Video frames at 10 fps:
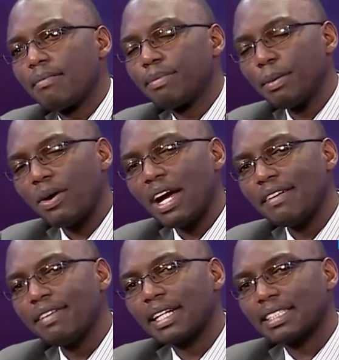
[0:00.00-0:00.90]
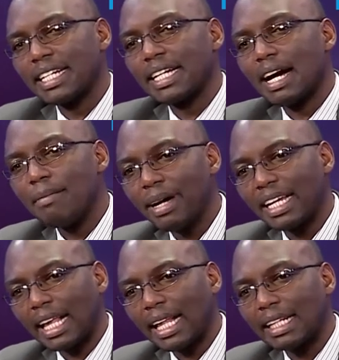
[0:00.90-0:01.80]
people are even starting
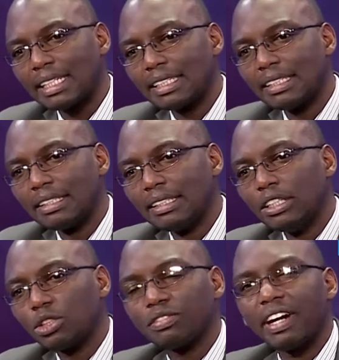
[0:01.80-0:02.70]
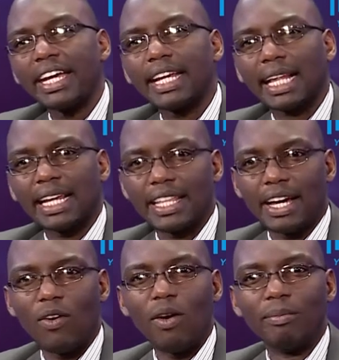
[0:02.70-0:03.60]
companies to find us another
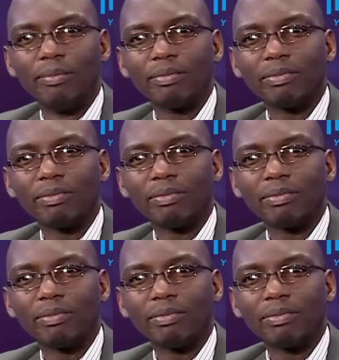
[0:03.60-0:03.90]
home.